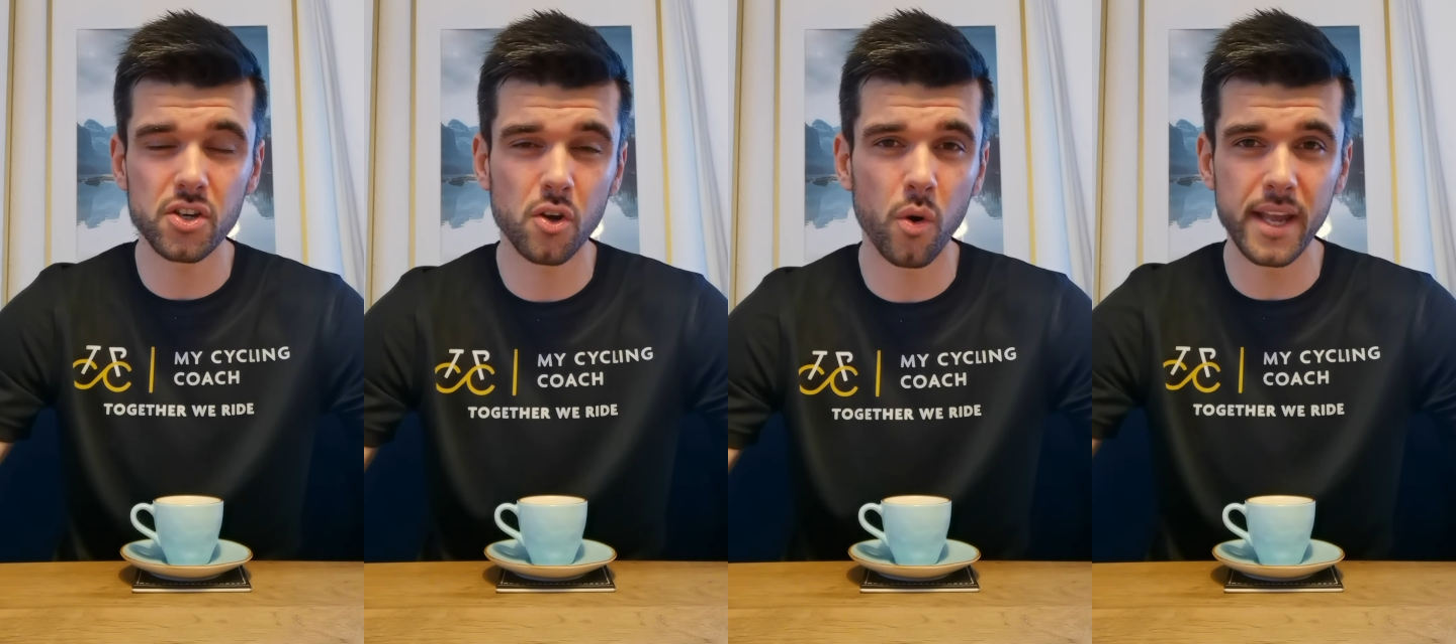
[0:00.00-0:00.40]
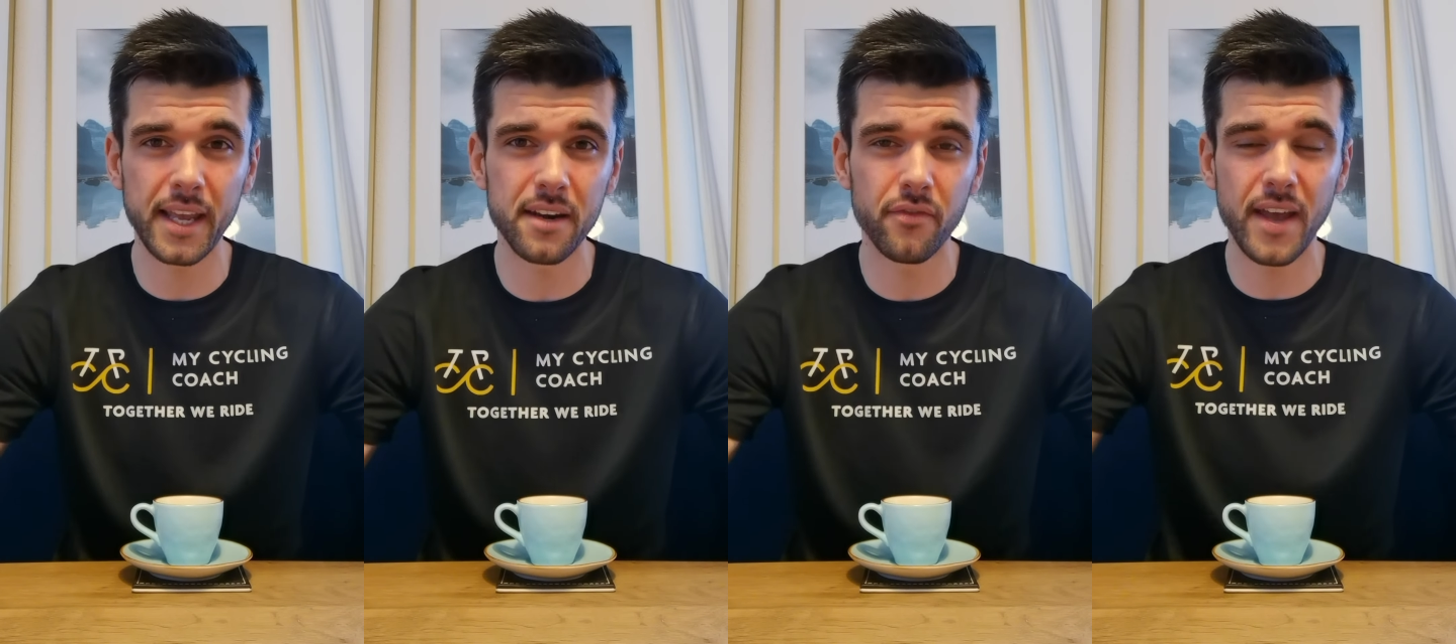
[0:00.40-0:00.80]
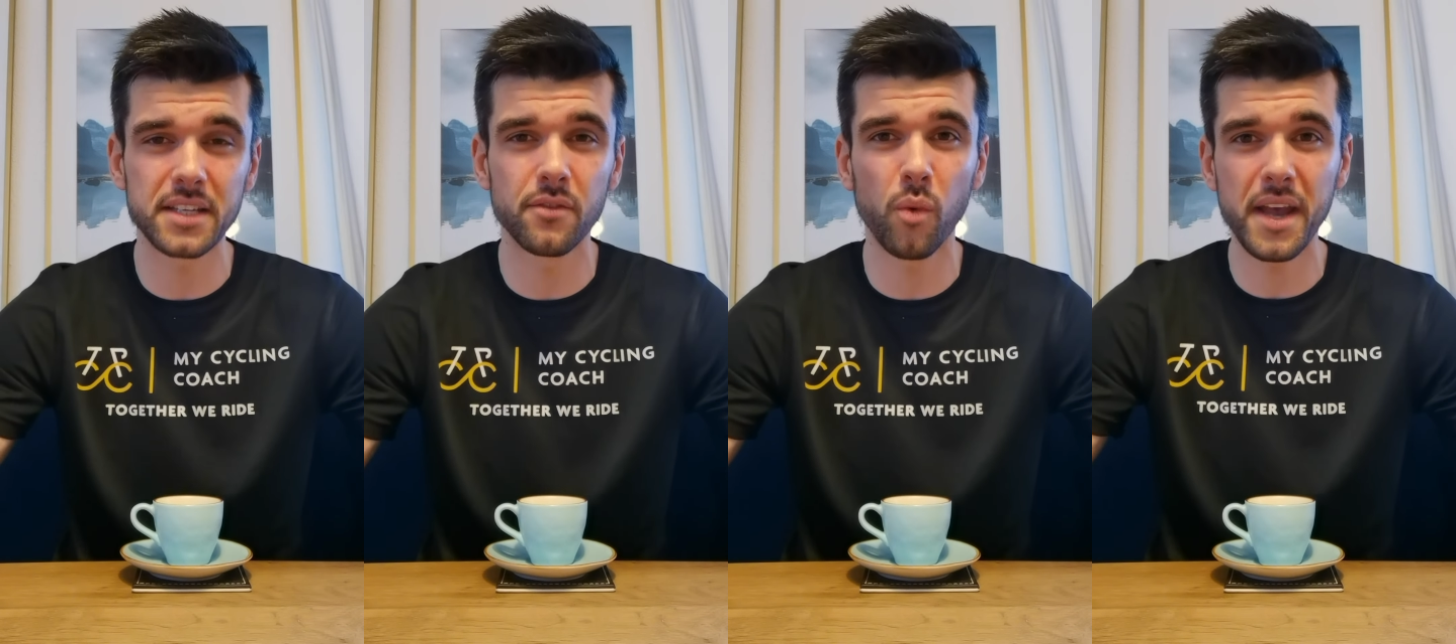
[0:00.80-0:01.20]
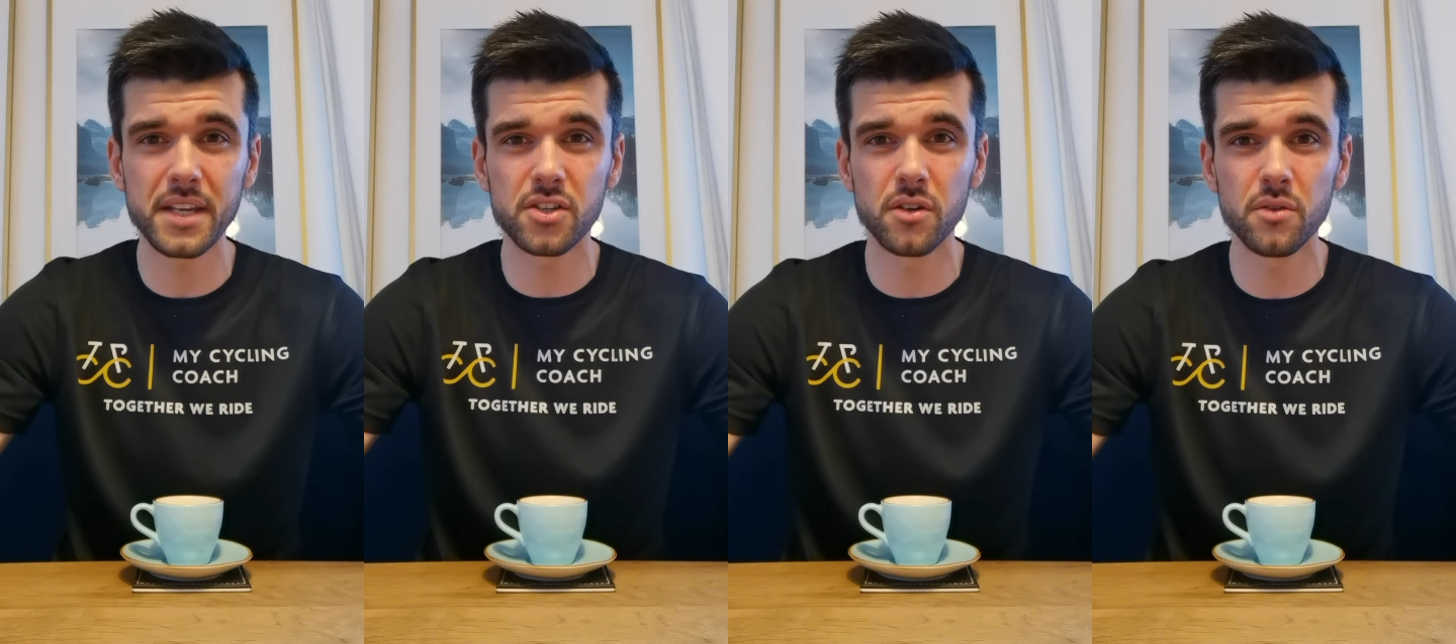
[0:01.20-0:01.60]
quick and effective way
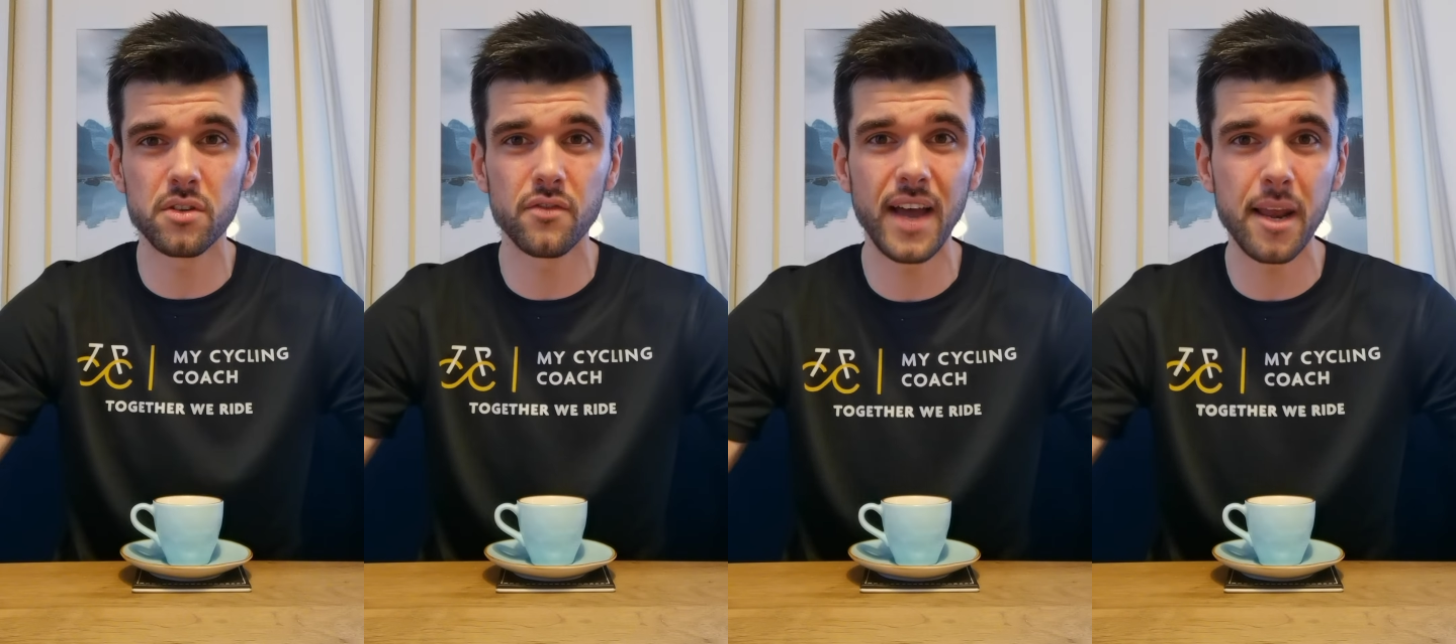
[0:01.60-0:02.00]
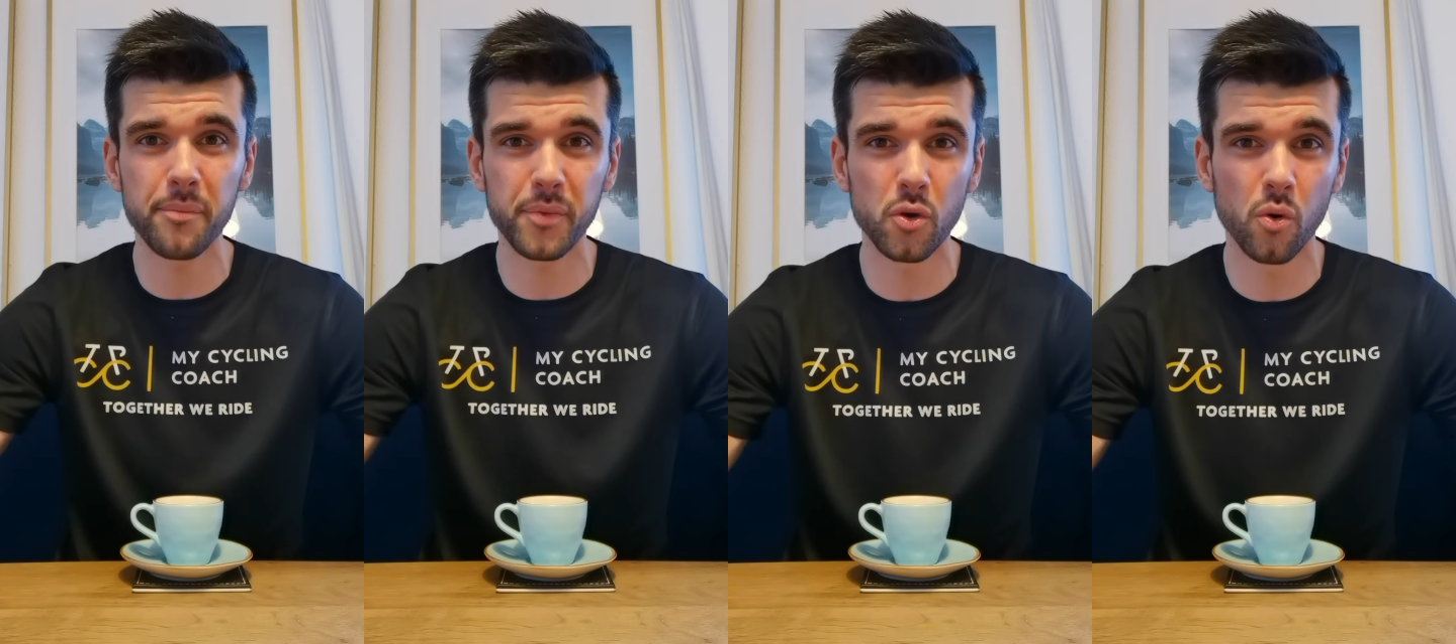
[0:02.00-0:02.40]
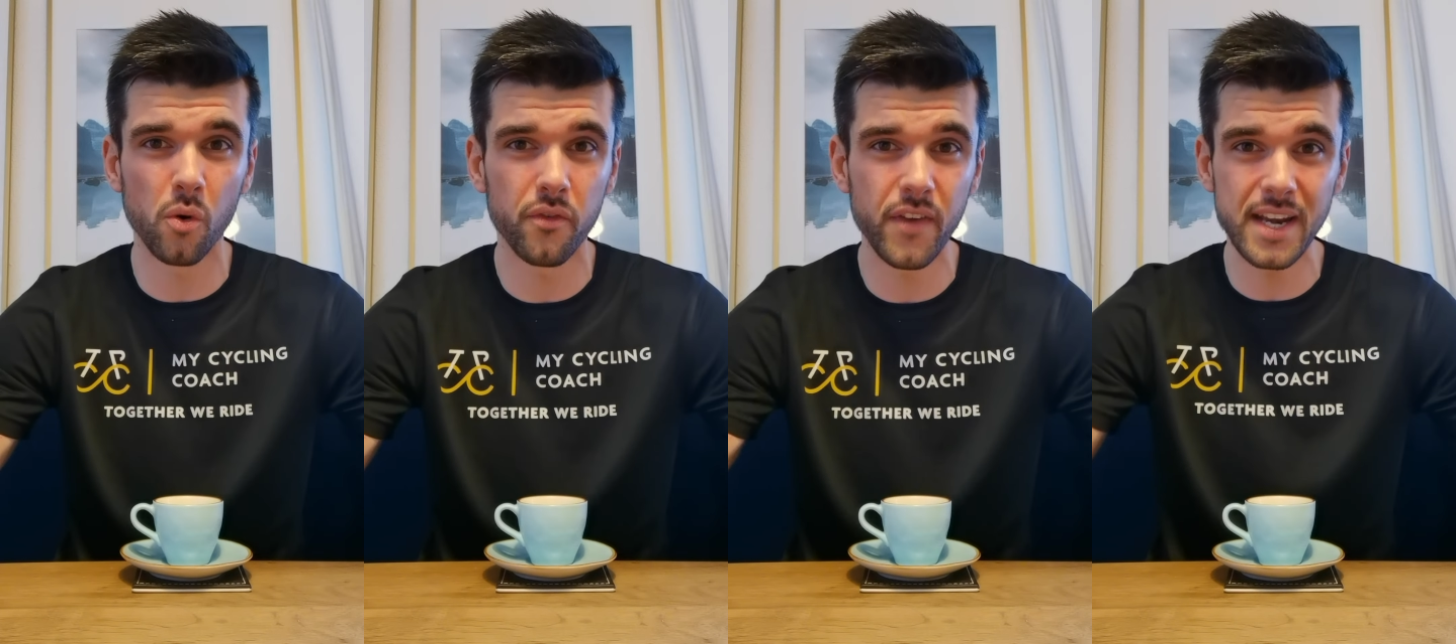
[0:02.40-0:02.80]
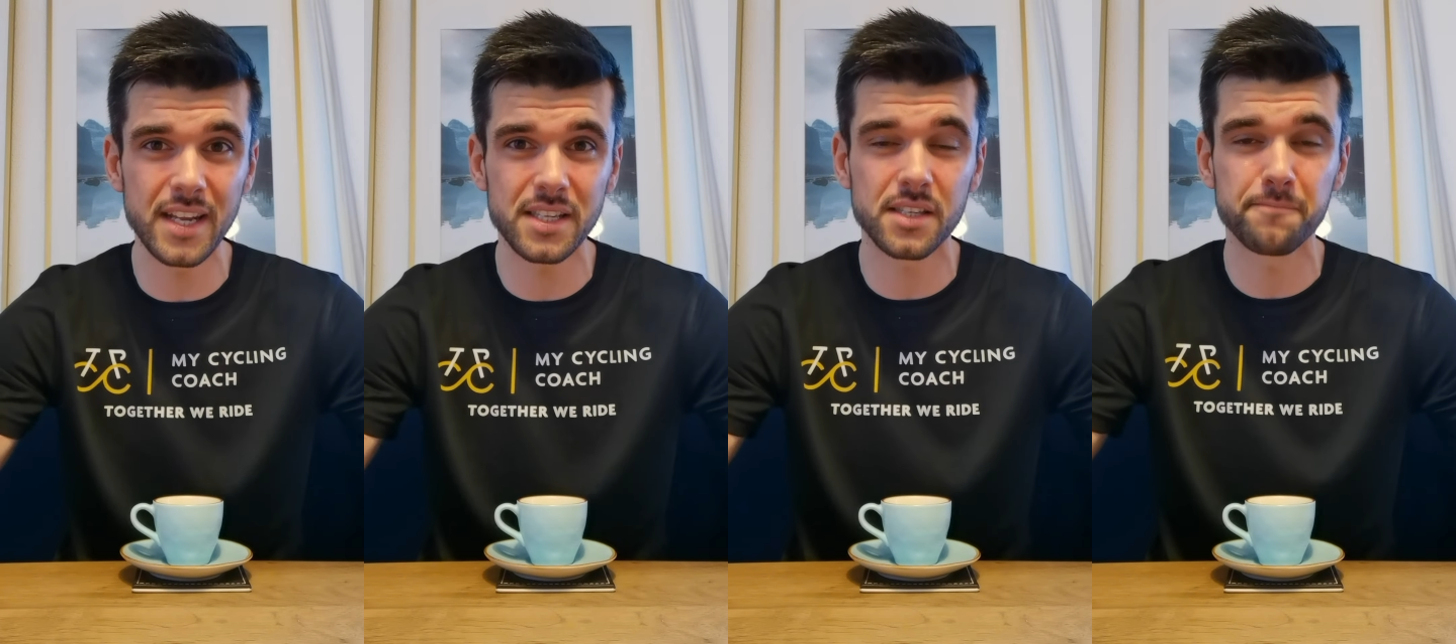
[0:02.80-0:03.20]
to develop your
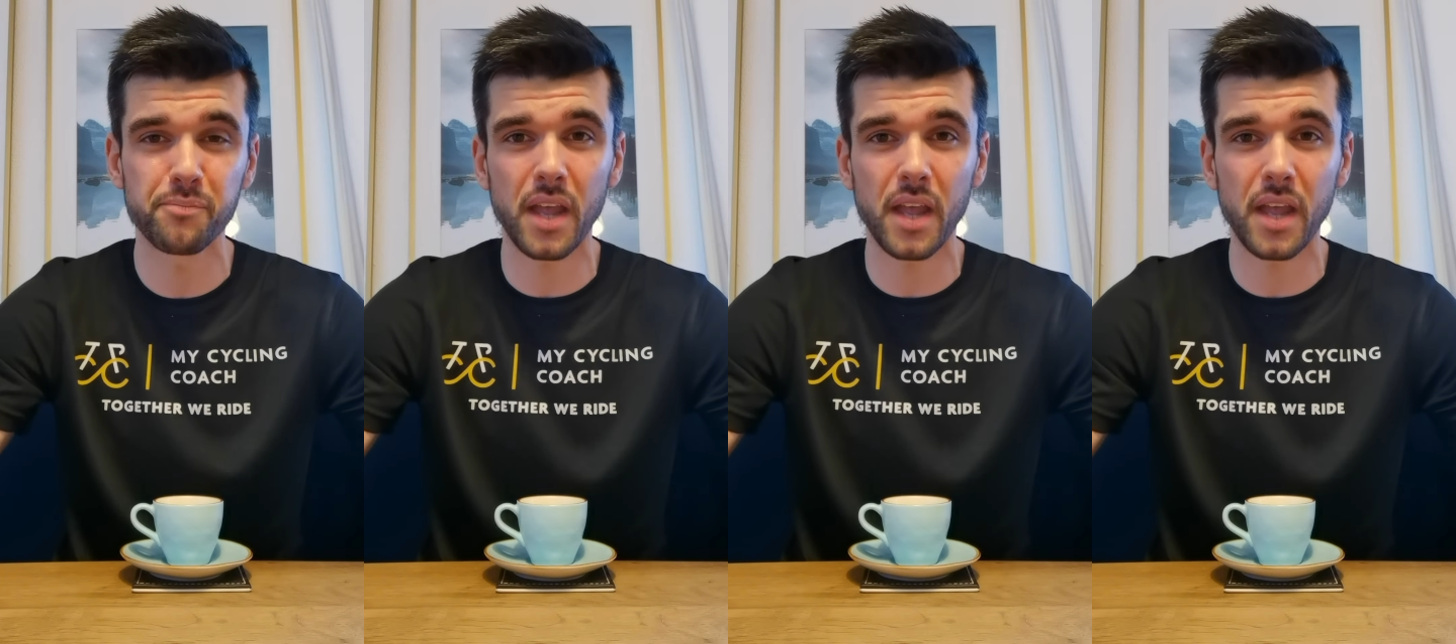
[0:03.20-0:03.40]
fitness